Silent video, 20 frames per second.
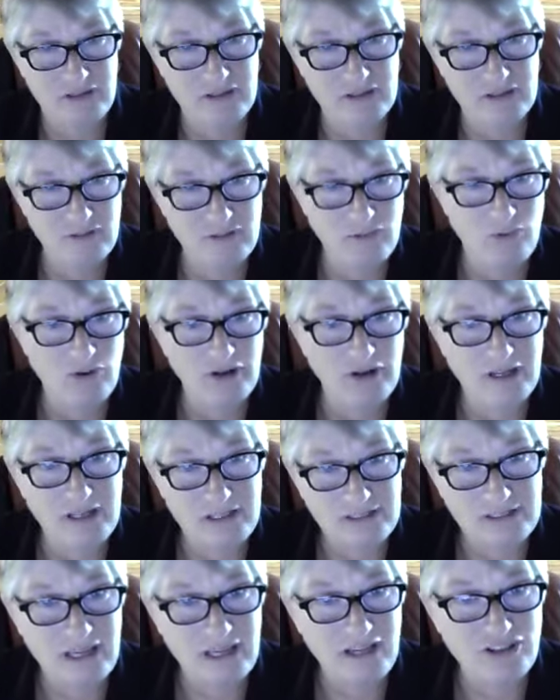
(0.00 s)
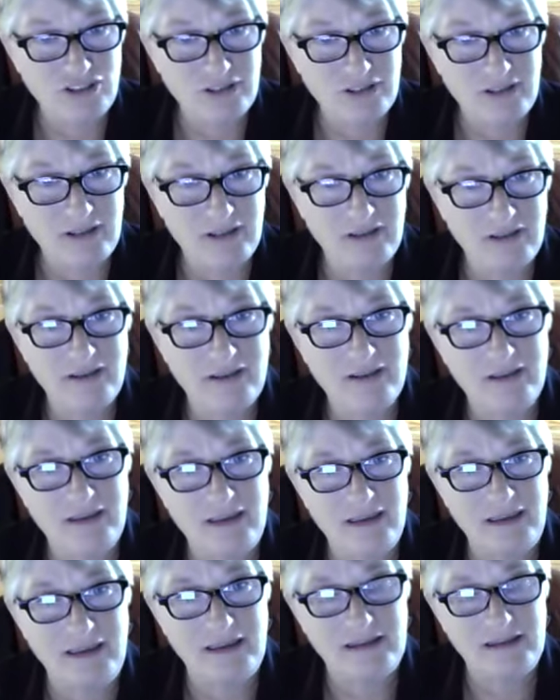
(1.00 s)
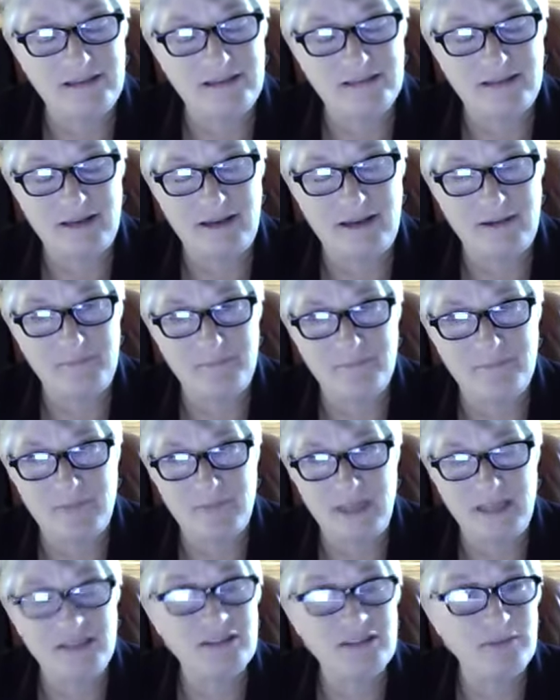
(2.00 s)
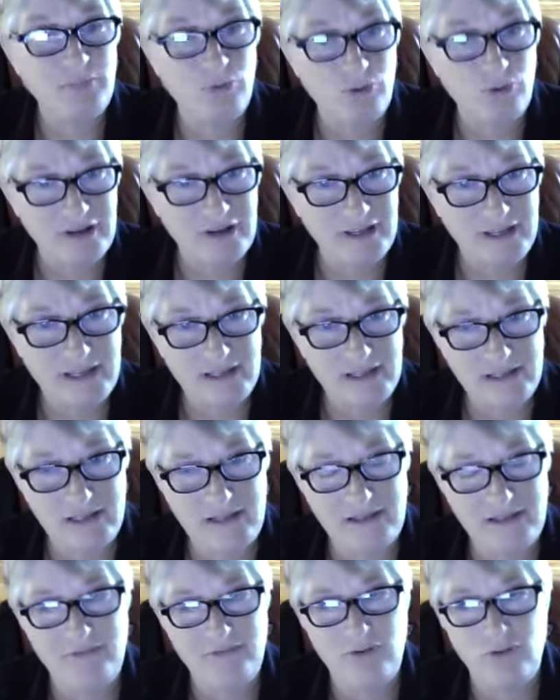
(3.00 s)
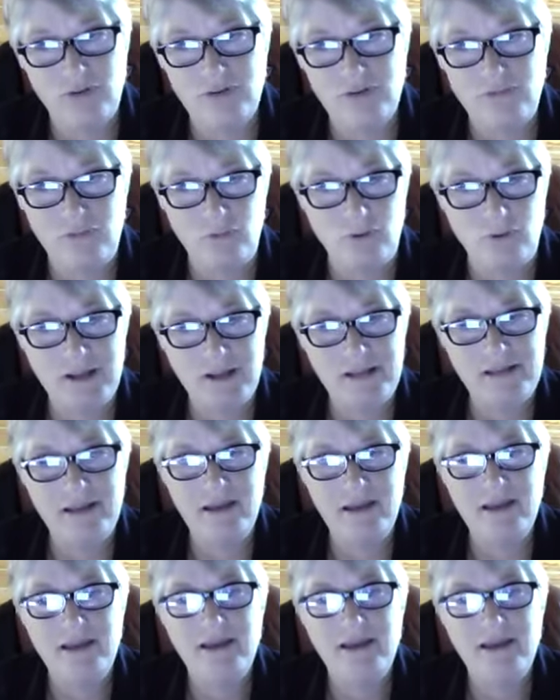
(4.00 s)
this new organization. And um, they supported it and they voted for it.